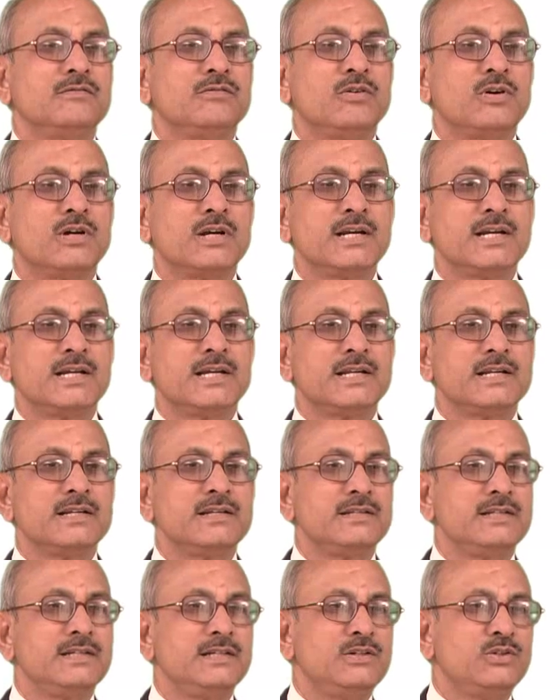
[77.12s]
foreign
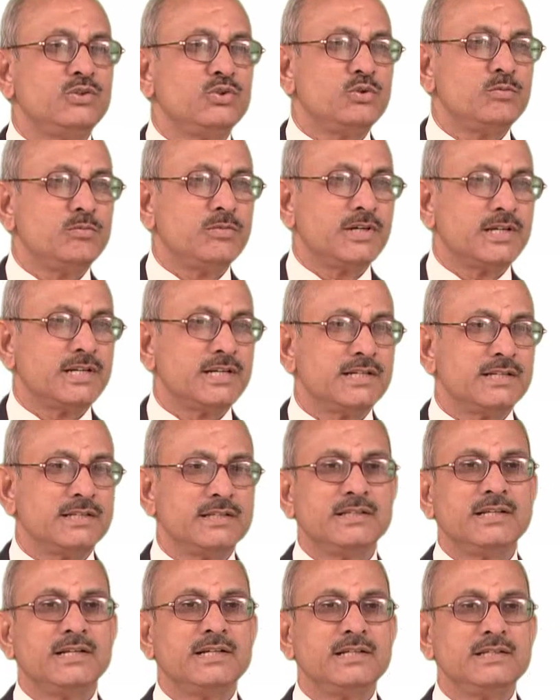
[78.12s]
currency into home
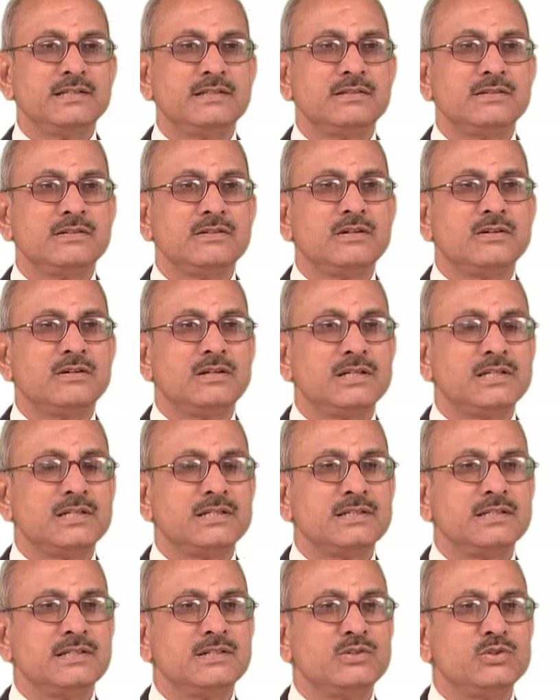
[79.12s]
currency, that is
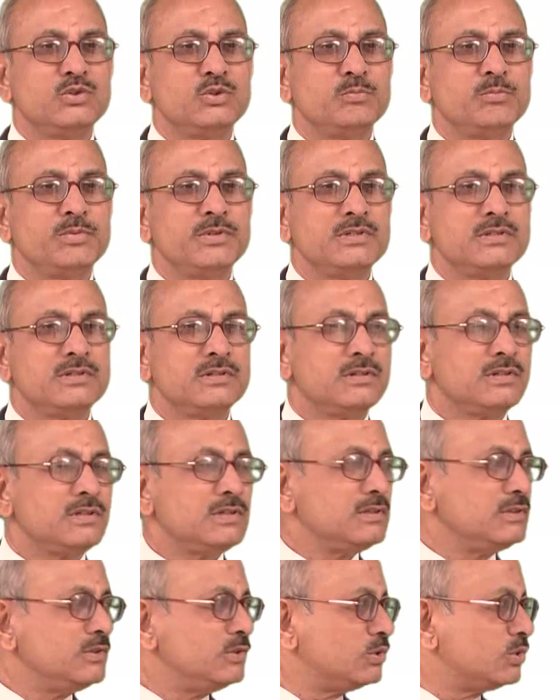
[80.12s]
dollars into rupees or
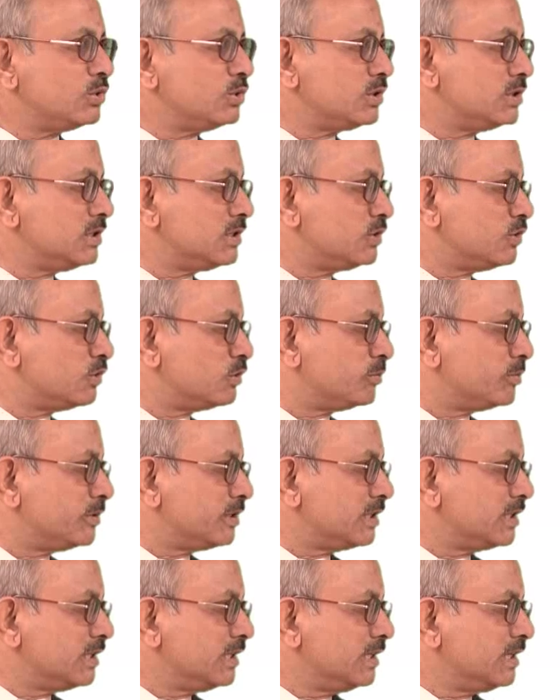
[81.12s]
euros into
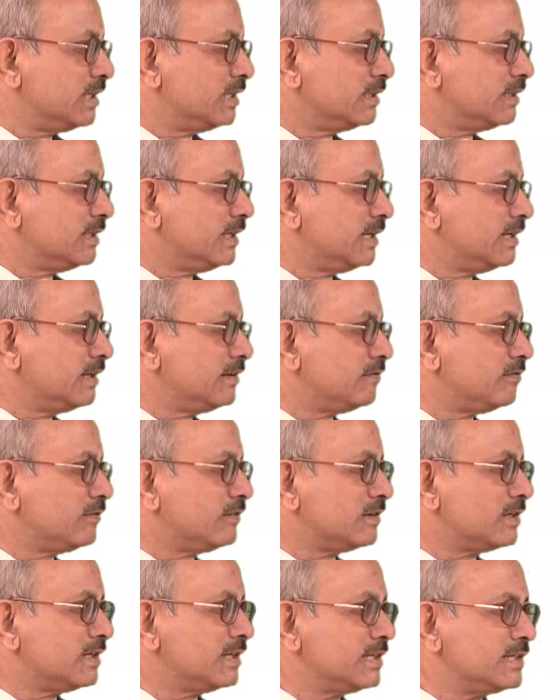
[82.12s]
rupees, then
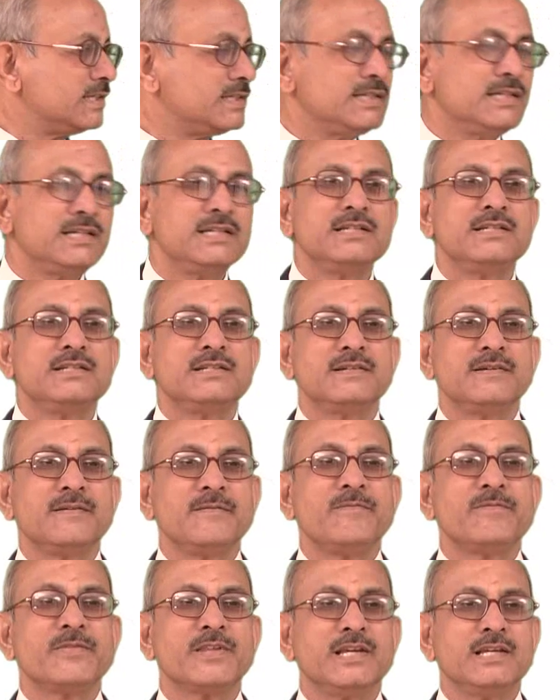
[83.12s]
foreign exchange
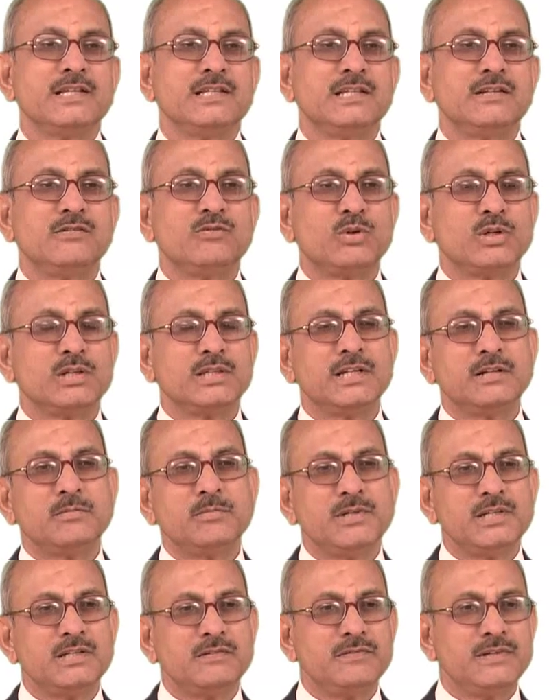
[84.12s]
is involved. That
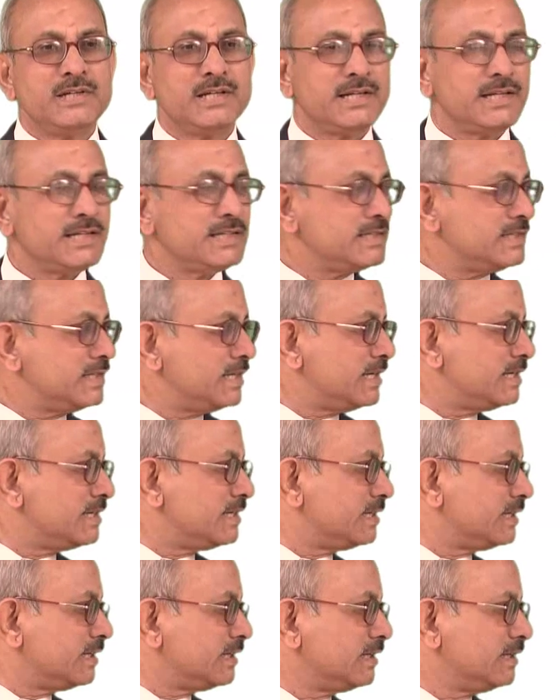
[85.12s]
means we are
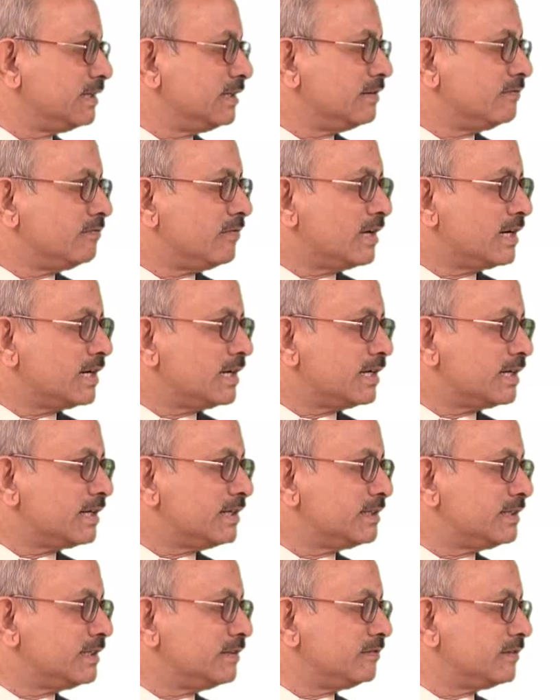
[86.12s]
exchanging one
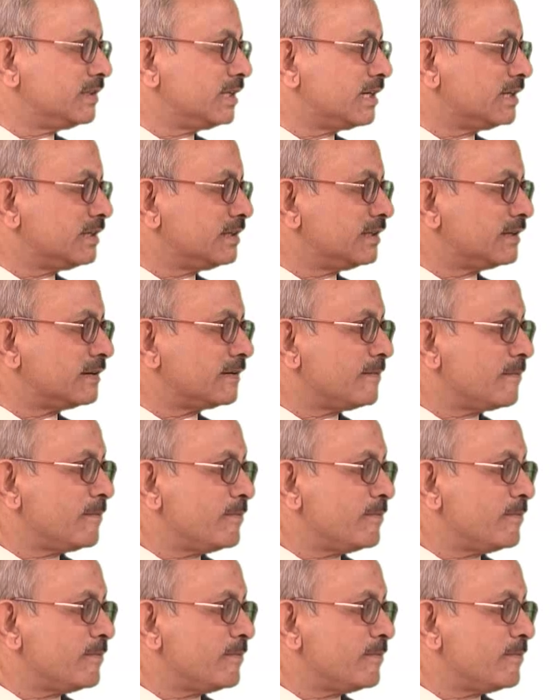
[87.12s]
currency with another,